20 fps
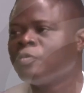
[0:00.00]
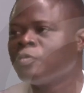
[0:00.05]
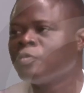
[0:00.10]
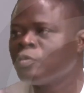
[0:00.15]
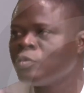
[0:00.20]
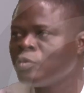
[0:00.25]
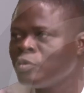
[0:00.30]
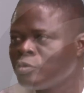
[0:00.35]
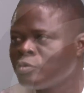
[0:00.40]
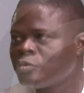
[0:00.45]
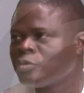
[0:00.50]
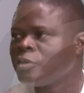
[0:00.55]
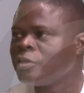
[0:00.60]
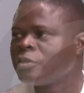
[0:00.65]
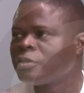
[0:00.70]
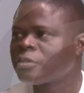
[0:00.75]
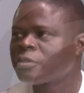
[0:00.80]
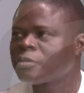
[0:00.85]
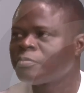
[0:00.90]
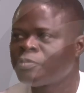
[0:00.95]
it's
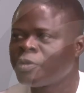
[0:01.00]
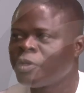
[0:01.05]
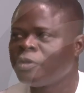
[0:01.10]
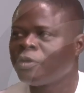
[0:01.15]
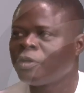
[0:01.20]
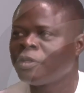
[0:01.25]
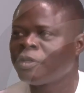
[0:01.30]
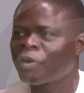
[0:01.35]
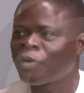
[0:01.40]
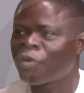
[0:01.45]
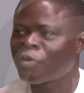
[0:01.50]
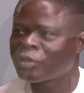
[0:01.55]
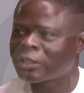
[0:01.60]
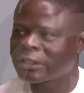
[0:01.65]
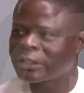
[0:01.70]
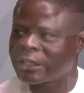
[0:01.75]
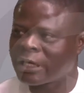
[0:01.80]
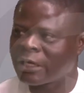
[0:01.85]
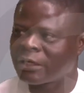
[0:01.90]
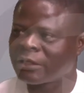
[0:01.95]
been on a constant
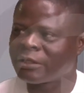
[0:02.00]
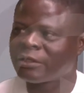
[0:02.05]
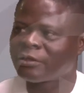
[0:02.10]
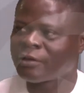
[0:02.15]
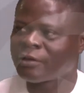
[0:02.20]
rise.